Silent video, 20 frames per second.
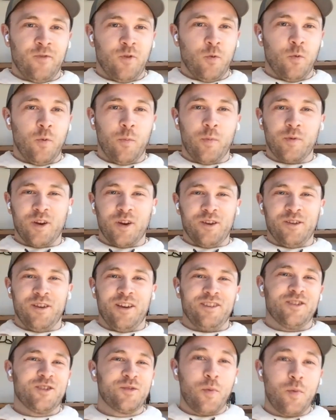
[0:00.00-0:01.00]
I
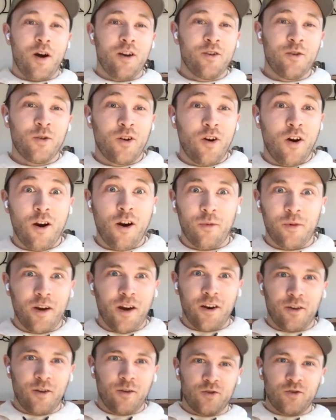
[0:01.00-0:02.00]
just bought a new car. We got
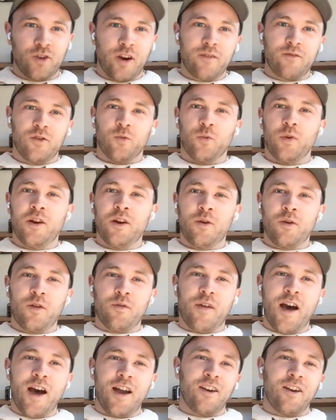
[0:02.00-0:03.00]
to go drive to Reno,
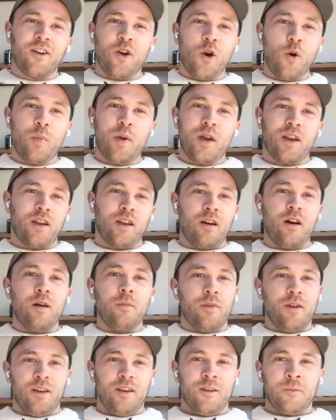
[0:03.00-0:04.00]
Nevada to go pick it
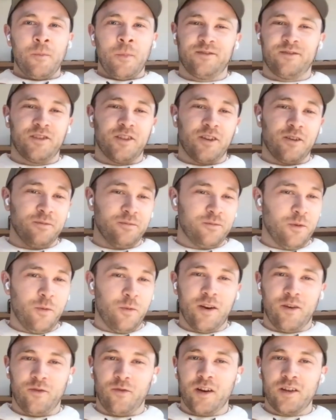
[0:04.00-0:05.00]
up. So we
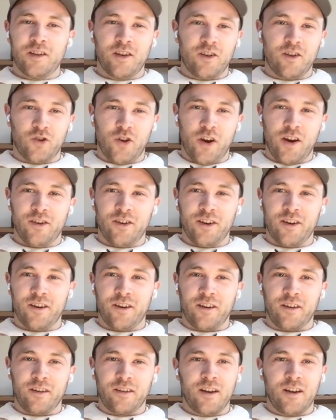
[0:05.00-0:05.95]
went and rented a trailer